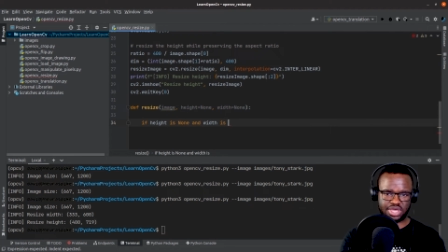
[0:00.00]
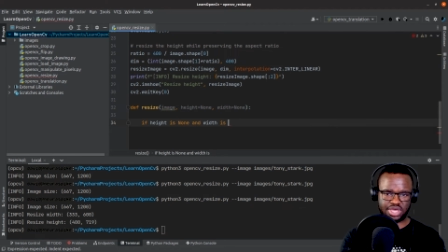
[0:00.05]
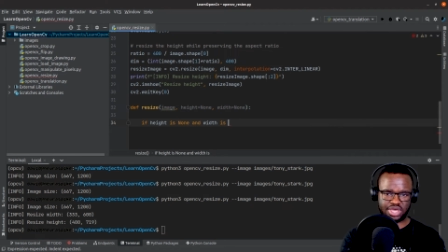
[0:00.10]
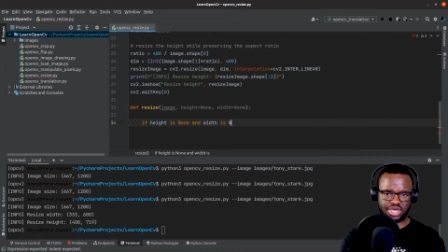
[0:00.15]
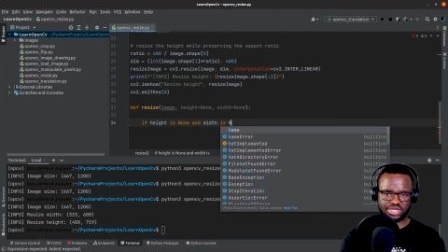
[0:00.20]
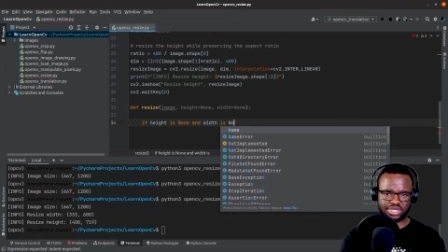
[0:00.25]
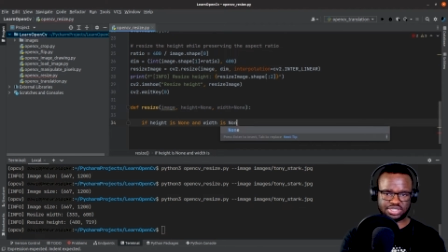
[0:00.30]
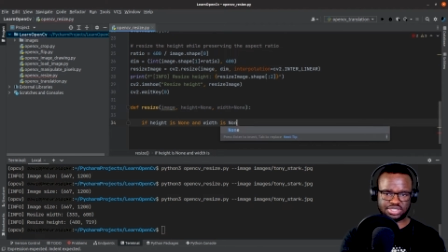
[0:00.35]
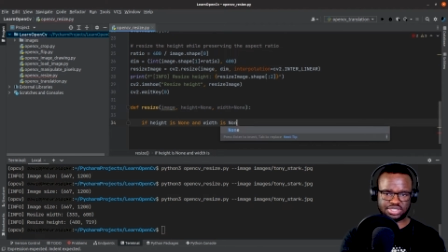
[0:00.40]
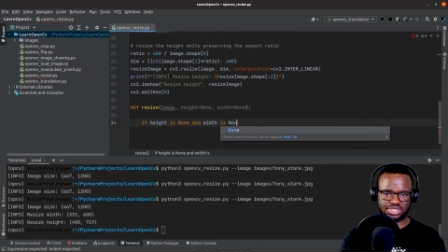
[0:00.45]

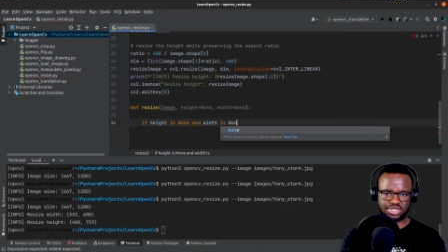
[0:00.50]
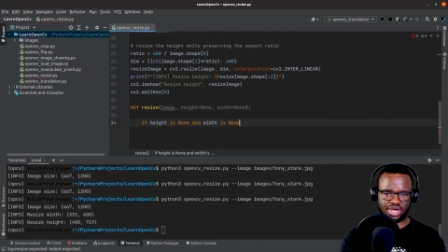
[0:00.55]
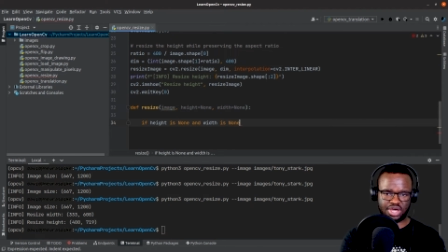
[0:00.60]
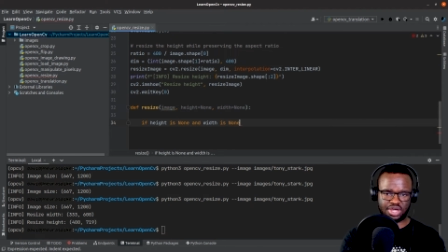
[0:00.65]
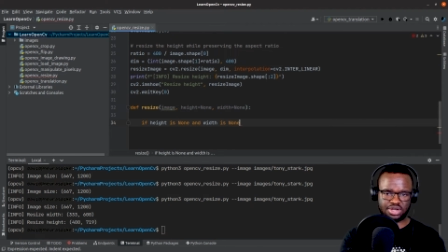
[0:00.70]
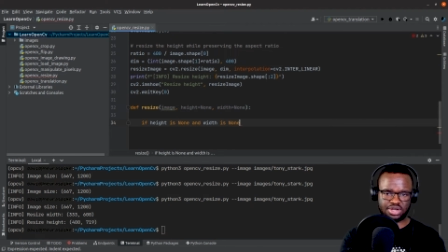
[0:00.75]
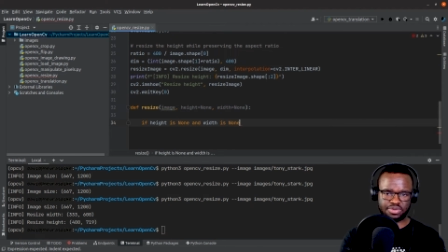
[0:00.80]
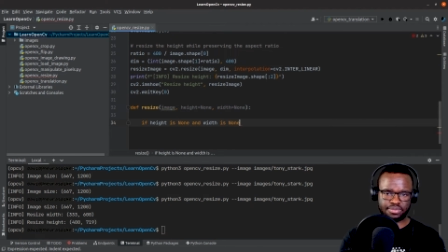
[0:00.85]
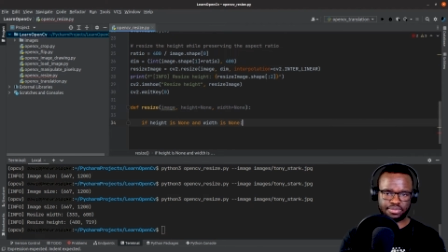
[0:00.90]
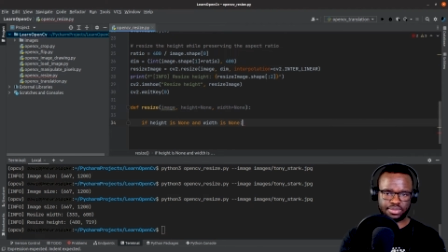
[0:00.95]
is
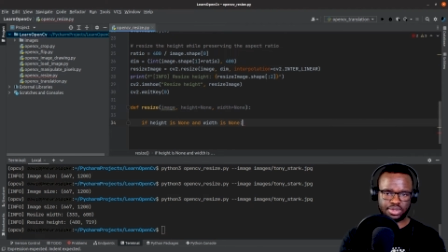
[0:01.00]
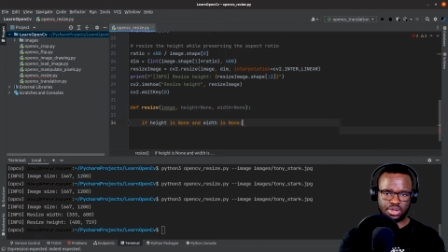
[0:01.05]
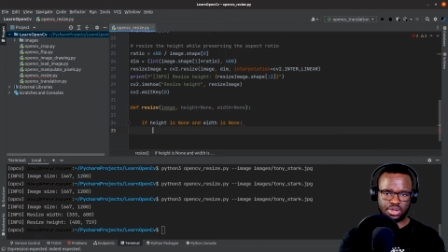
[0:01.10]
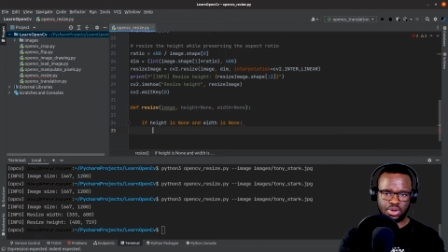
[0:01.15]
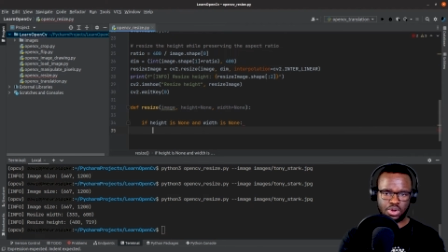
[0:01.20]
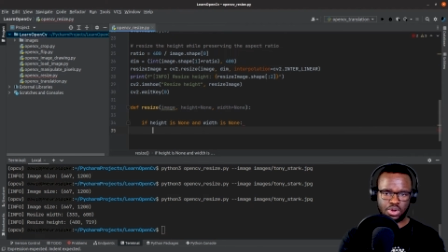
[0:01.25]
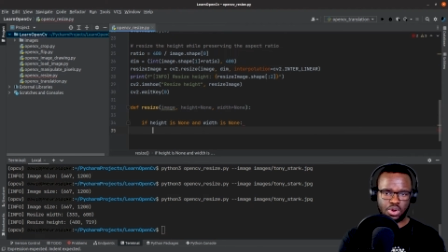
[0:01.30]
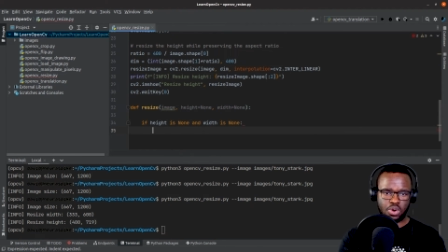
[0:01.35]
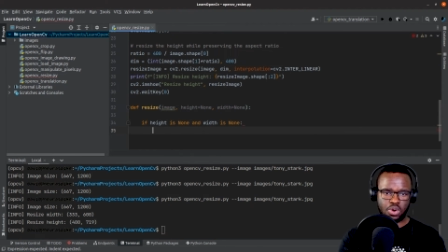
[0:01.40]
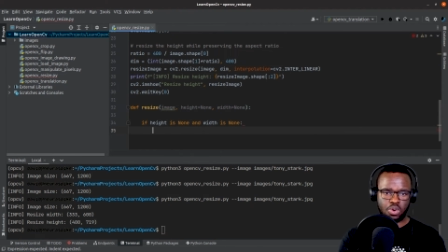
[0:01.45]
none,
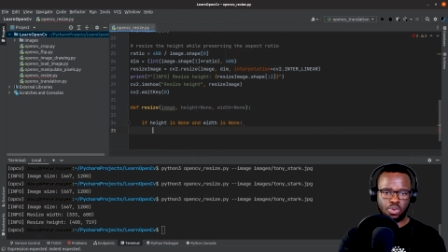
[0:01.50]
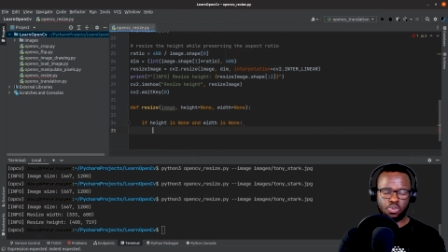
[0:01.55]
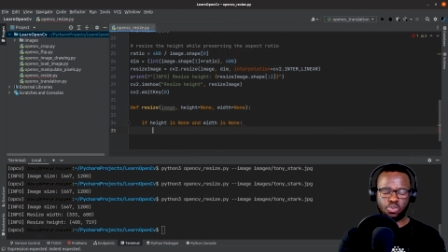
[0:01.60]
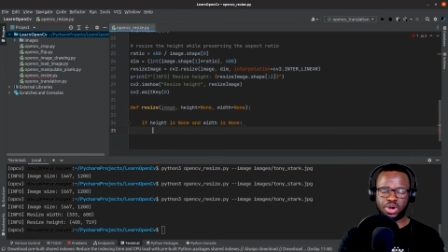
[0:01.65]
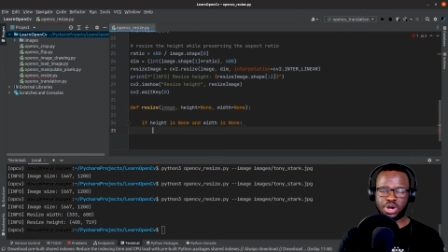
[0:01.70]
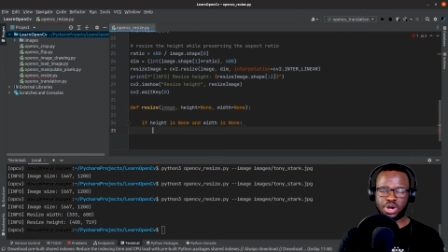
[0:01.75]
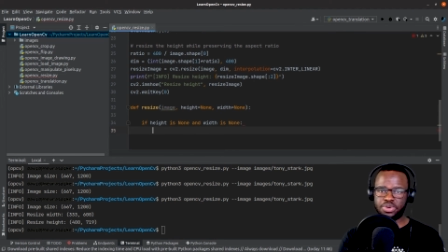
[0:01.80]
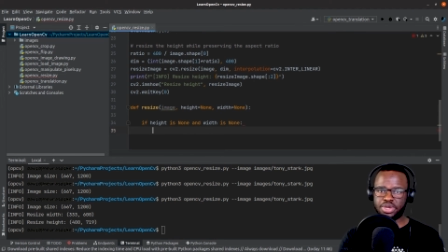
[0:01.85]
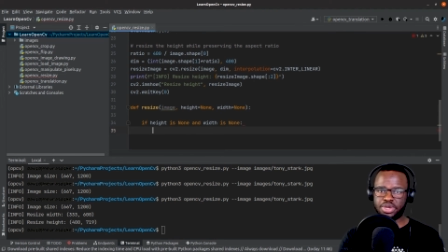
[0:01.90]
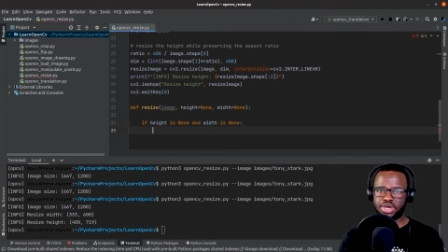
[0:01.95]

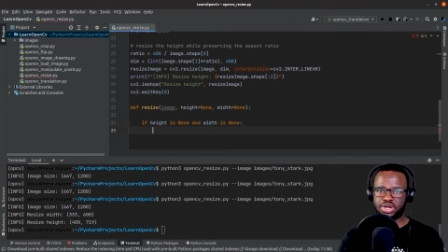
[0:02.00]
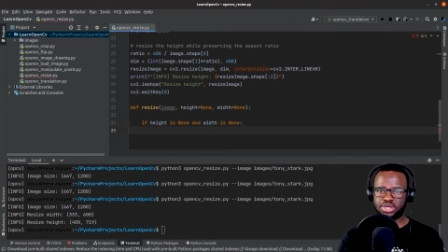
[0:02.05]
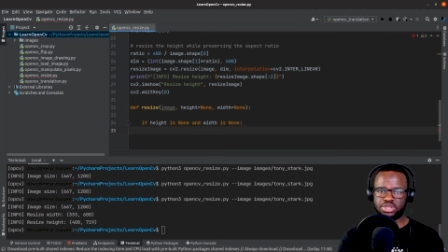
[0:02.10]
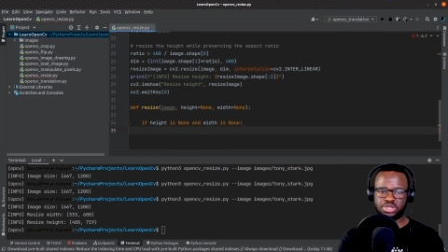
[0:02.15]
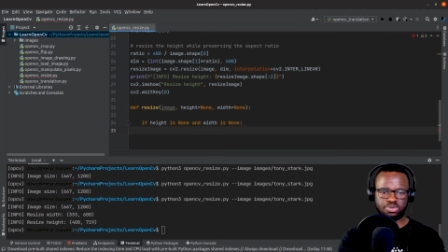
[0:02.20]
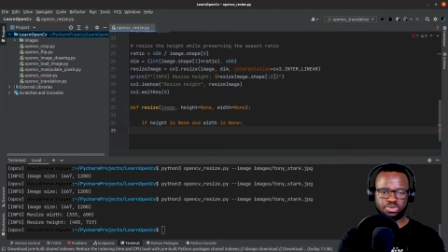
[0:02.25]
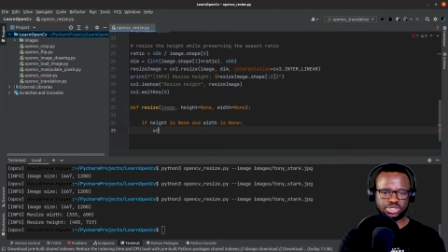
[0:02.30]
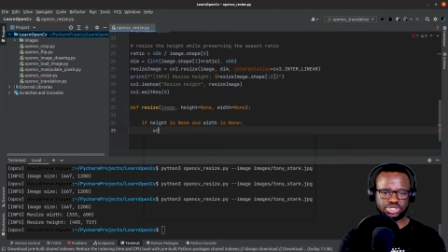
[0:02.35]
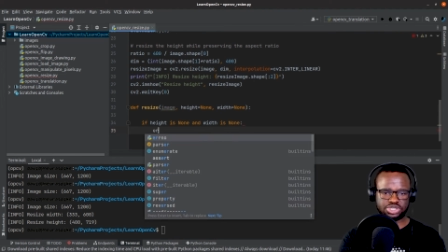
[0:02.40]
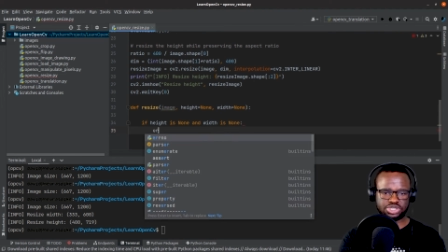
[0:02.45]
what are we going to do?
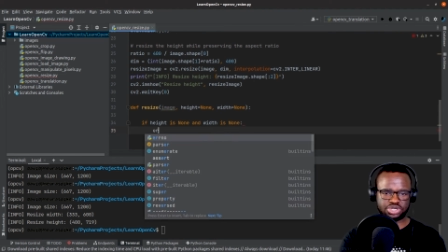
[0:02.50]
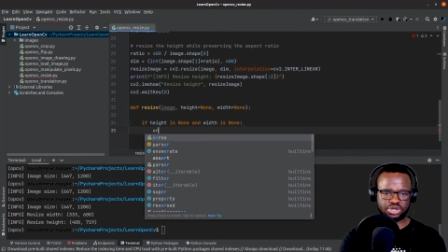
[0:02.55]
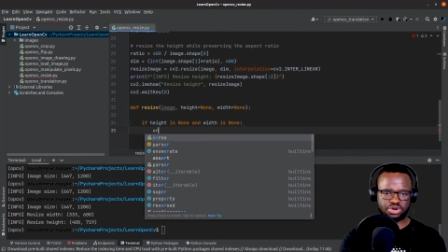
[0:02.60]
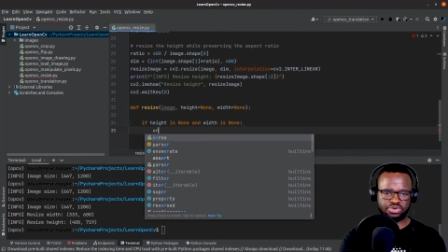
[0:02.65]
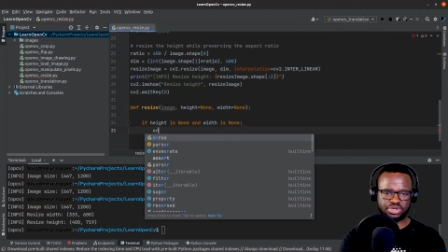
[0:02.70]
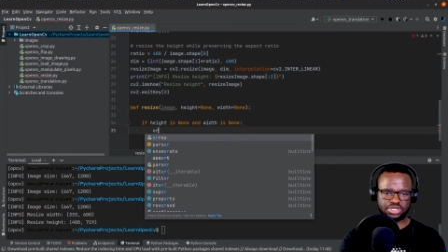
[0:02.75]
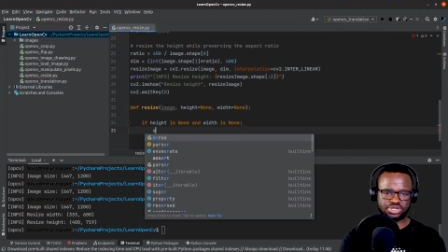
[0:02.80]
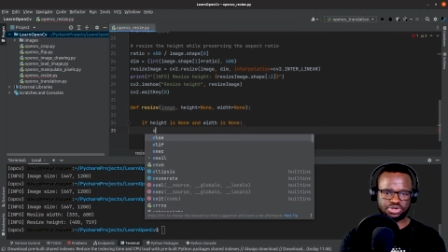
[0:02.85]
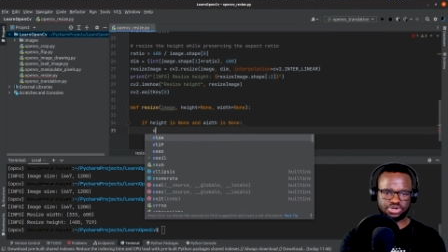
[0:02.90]
We're just going to return